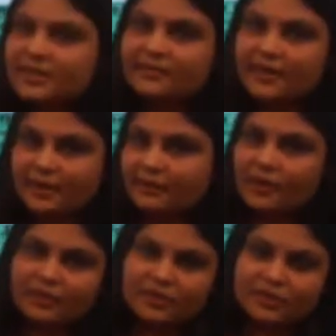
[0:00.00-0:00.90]
and
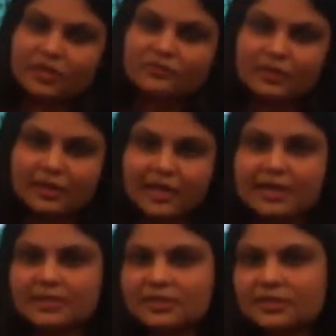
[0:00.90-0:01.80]
regulation of
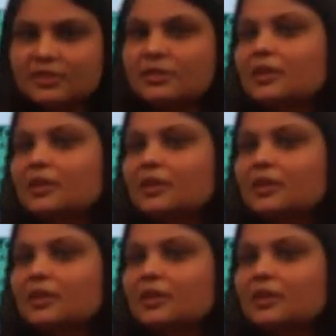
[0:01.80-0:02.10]
organization.